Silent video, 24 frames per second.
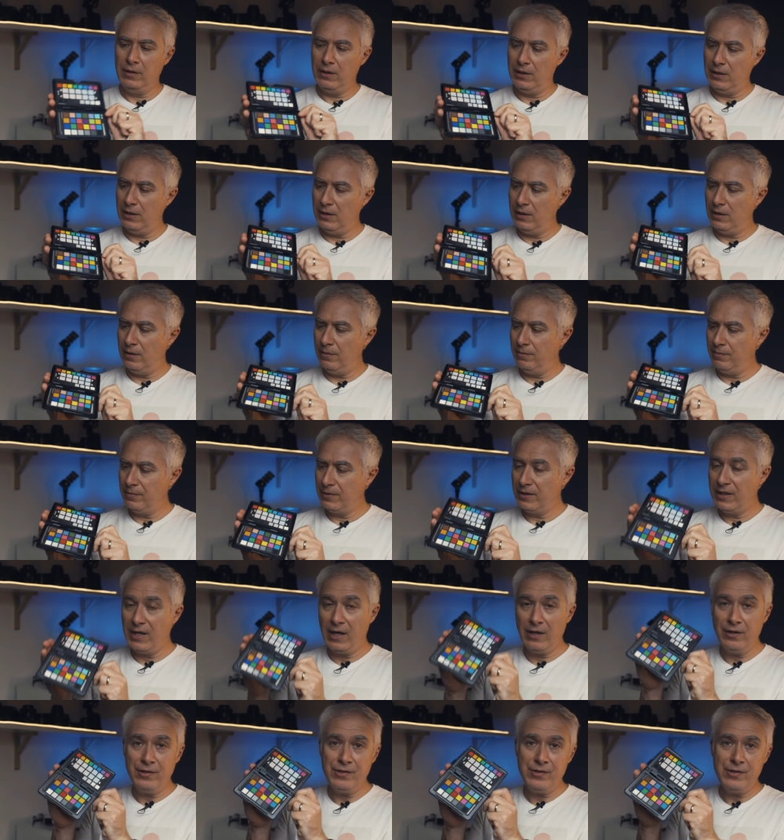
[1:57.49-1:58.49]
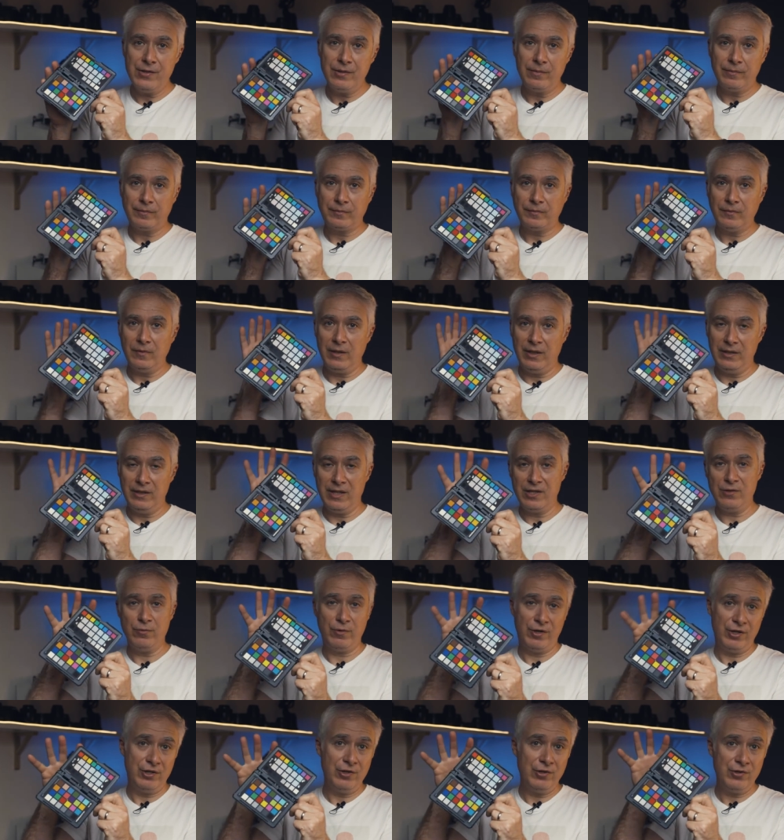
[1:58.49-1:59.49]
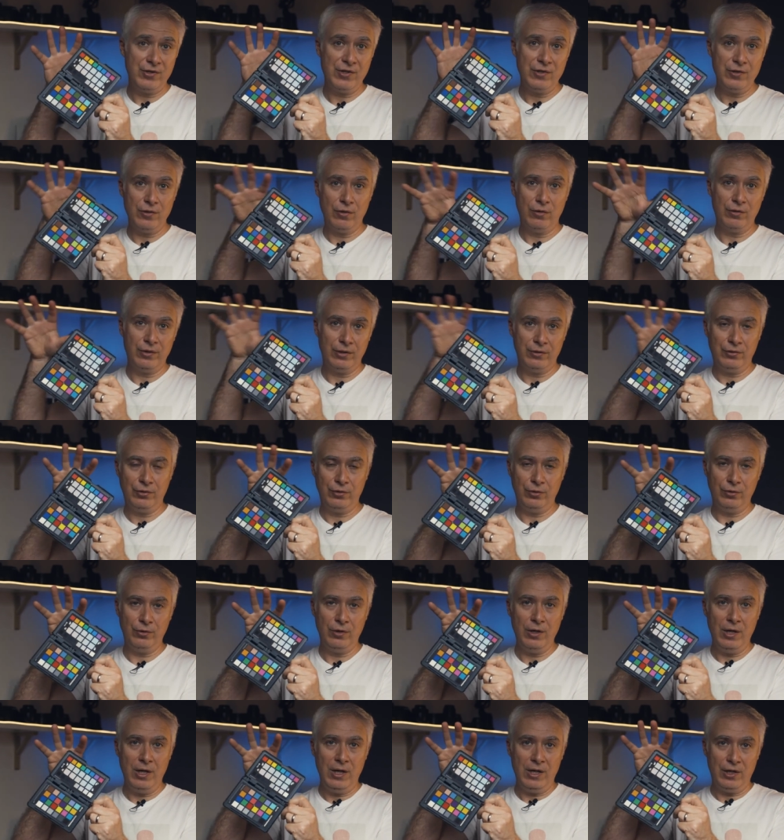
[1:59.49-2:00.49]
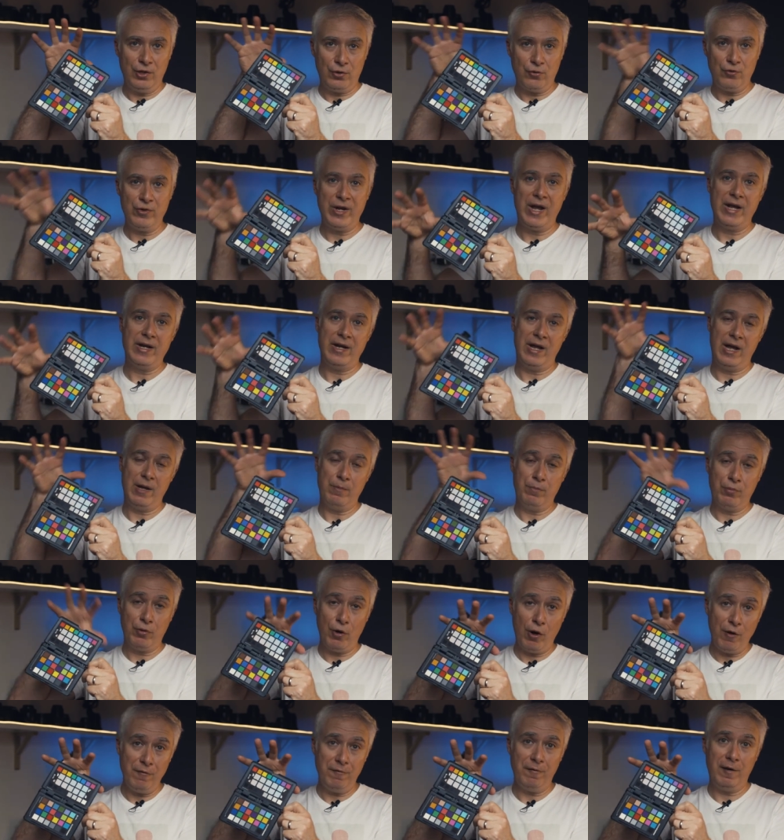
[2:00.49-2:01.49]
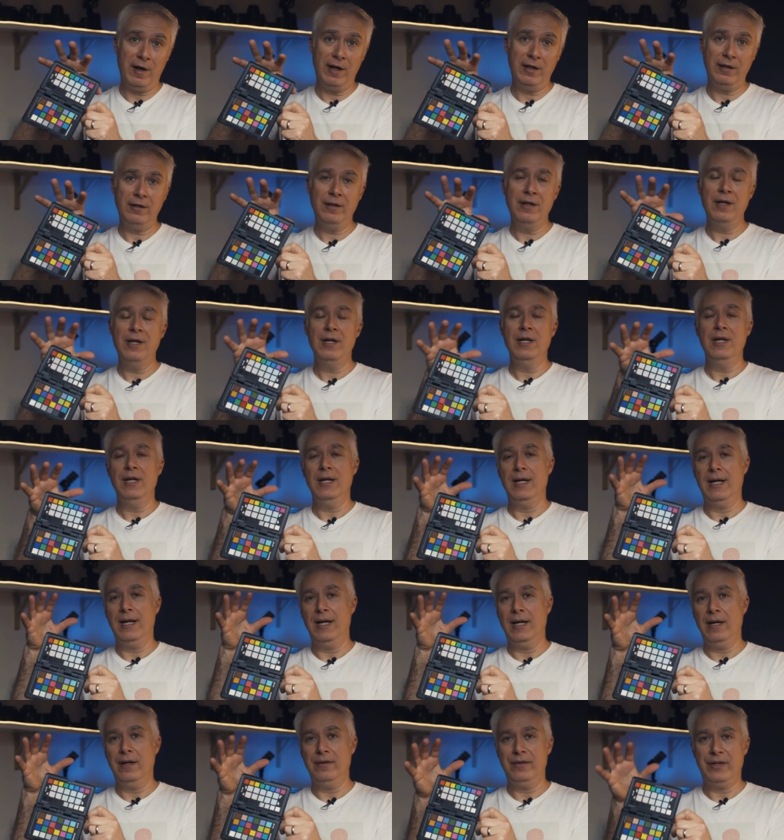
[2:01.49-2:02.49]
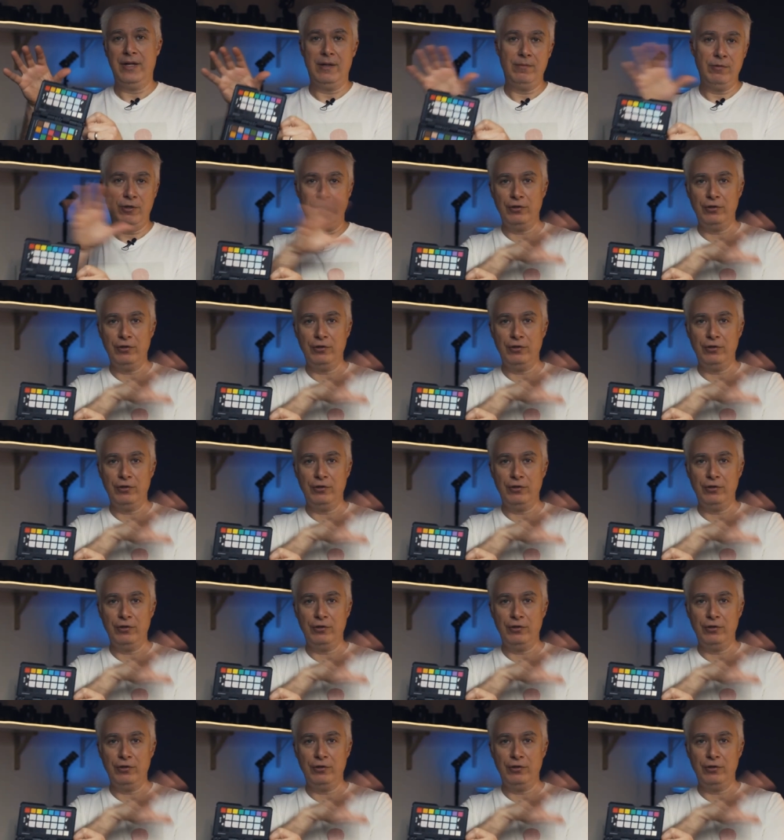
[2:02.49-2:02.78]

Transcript: um, colors, and that's what I use in order to create a profile uh, that I'm